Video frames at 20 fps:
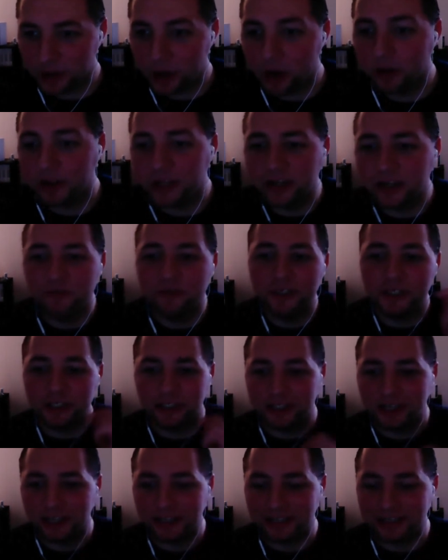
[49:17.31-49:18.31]
Oh, The
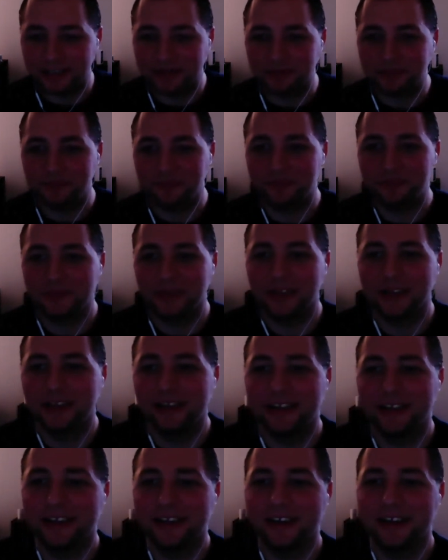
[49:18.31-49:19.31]
Division. That's it.
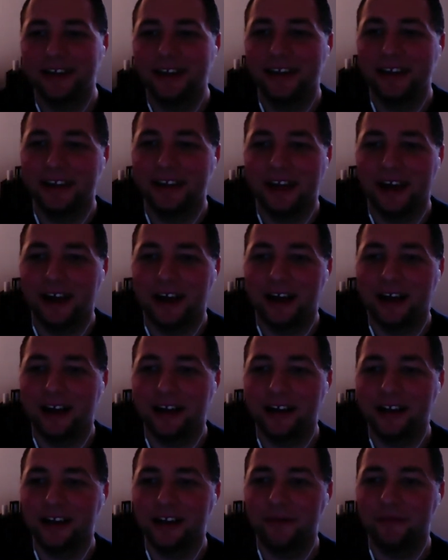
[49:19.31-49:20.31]

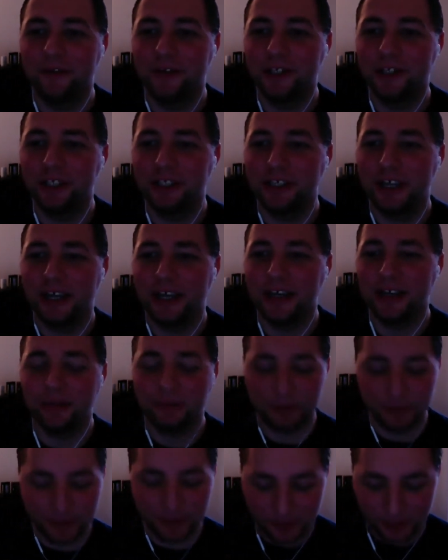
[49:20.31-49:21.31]
The Division, and then there
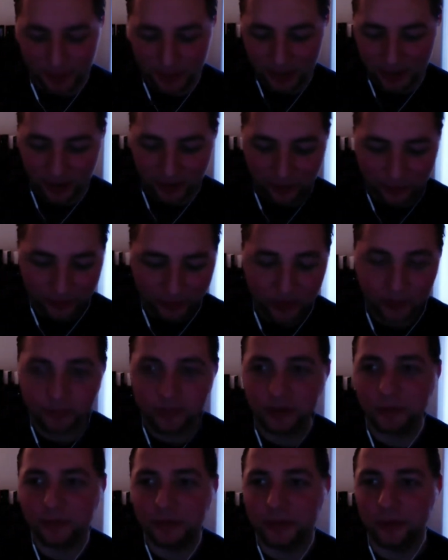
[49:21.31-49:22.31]
was supposed to be another one
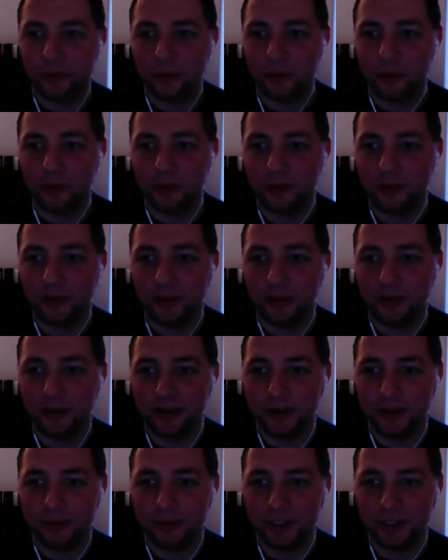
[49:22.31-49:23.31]
which was called.
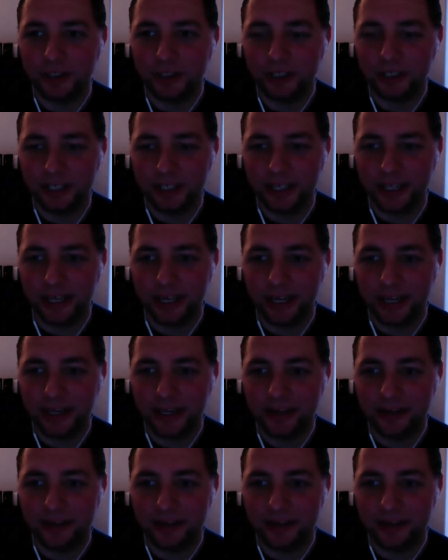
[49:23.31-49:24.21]
It was just delayed.